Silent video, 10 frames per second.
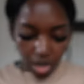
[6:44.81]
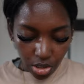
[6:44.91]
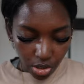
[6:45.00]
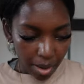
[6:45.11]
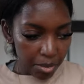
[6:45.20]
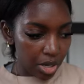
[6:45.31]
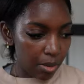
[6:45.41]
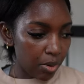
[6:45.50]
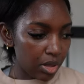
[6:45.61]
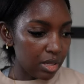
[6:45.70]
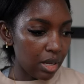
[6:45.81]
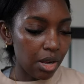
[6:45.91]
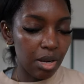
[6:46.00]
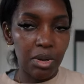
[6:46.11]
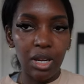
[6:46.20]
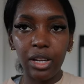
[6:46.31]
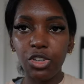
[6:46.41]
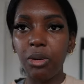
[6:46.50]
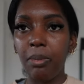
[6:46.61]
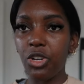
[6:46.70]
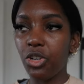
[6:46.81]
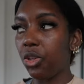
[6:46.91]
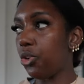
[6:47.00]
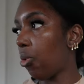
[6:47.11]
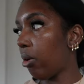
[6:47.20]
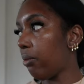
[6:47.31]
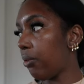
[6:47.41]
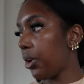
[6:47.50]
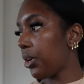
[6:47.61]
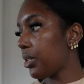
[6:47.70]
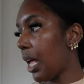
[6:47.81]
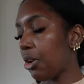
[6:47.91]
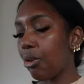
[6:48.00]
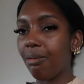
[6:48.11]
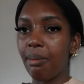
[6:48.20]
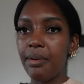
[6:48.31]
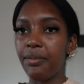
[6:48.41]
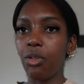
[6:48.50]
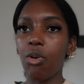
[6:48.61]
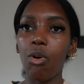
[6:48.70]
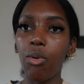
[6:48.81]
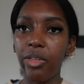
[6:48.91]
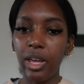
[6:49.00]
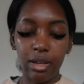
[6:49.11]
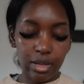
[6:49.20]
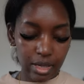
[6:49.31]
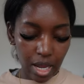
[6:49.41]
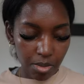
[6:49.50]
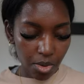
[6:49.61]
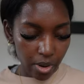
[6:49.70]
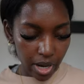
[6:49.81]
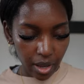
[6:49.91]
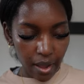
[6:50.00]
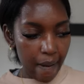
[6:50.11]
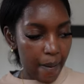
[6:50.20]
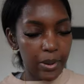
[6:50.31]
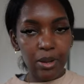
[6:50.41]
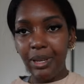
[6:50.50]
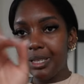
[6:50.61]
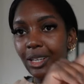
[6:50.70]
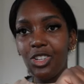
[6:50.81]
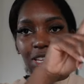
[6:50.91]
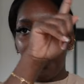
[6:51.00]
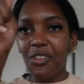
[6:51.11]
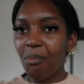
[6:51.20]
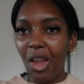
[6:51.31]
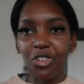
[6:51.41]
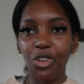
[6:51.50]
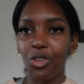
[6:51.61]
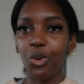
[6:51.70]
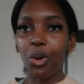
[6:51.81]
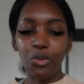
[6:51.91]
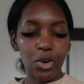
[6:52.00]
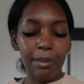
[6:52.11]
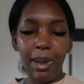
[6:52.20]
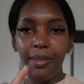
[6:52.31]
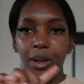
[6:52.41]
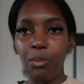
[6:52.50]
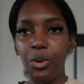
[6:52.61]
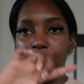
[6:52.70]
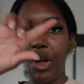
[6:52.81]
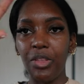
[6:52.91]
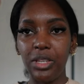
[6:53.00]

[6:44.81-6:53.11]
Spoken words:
So I'm gonna put this out. I'm gonna actually measure the door first. I don't know if I'm gonna fill the whole thing because it's kind of boring, but you basically just have to measure the door frame and then put on